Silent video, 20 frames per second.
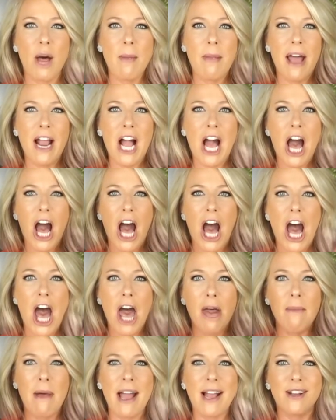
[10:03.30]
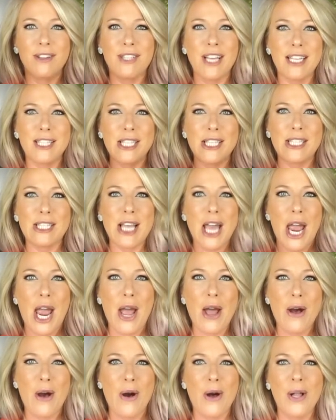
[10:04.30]
going, oh my God, Michael's has a
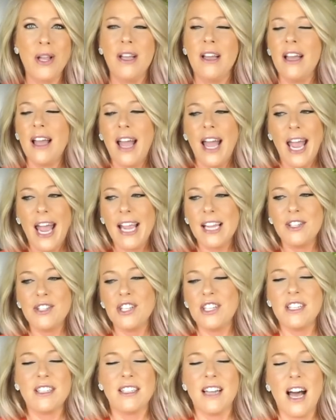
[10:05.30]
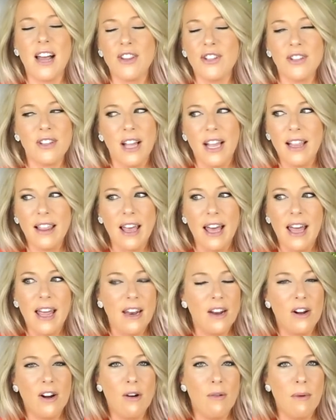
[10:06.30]
sale. Angie does not look like
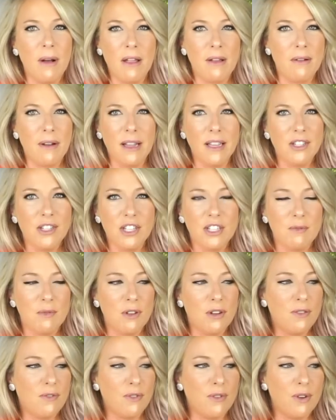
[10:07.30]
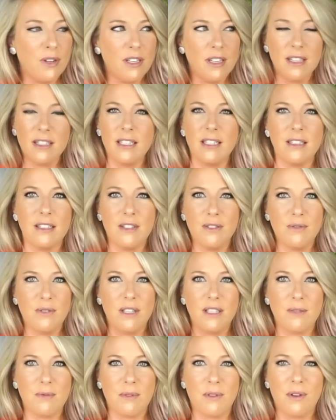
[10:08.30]
that at all, by the way. She's beautiful and doesn't do
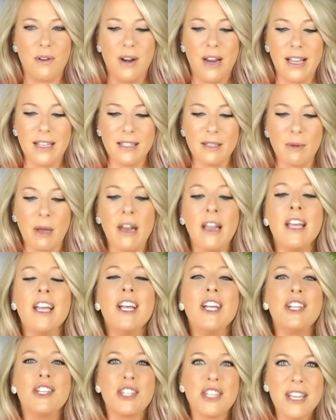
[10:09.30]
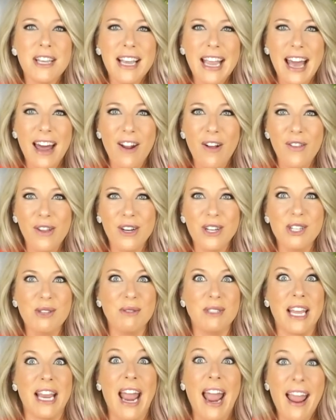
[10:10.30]
this with her hands. But she got on there and
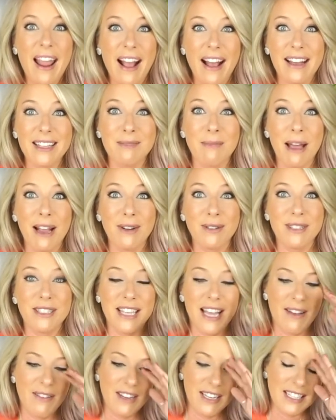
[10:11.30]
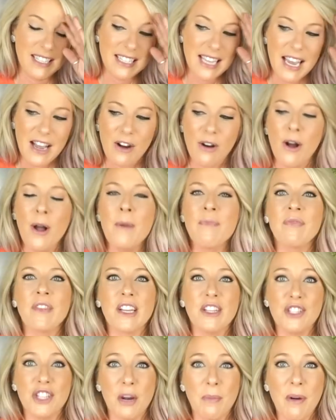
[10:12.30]
she was like, hey guys, Michael's is having a sale.
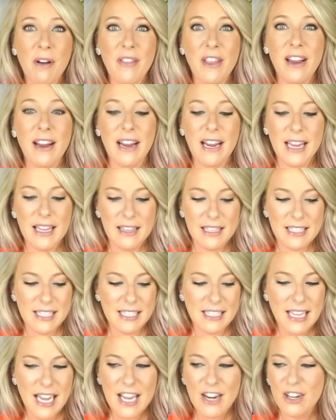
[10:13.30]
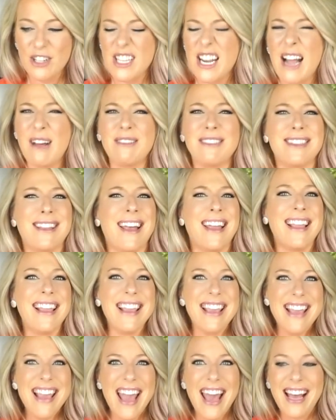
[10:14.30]
Jump on there and get these containers. And I was like,
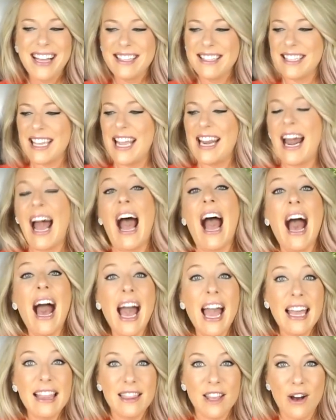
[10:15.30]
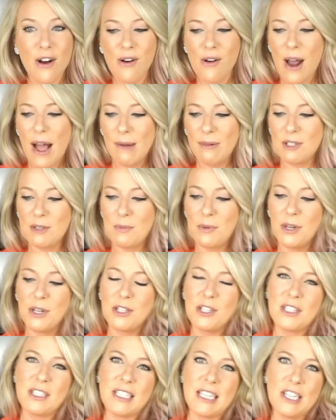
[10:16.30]
yes. And I thought I was
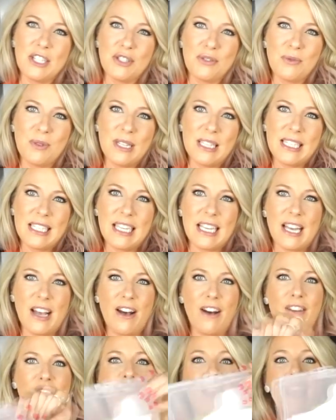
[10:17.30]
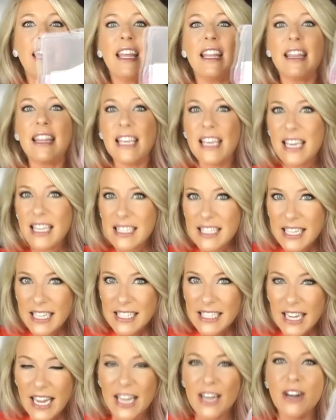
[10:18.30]
purchasing 20 of these
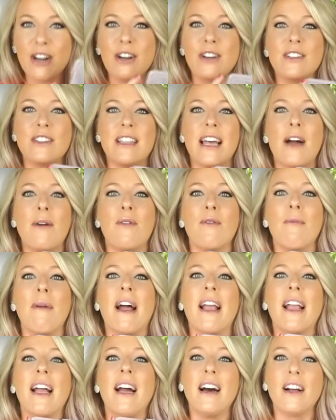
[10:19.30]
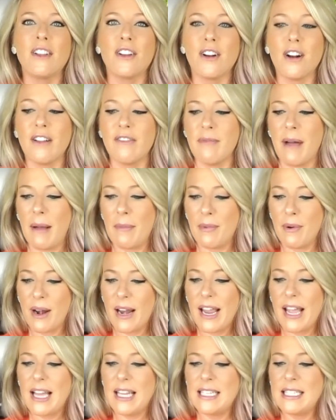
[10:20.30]
containers that were my color of my
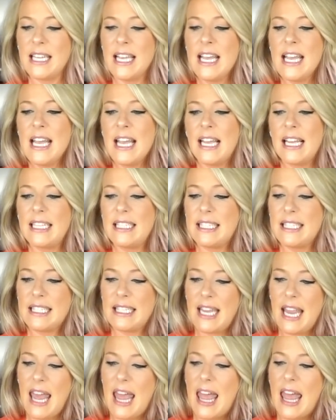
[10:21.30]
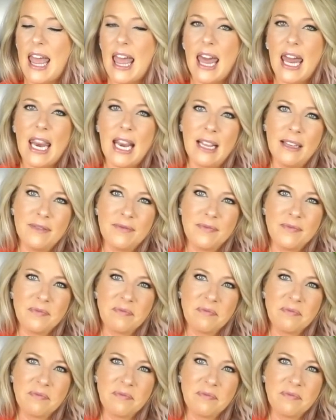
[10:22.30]
brand. Instead,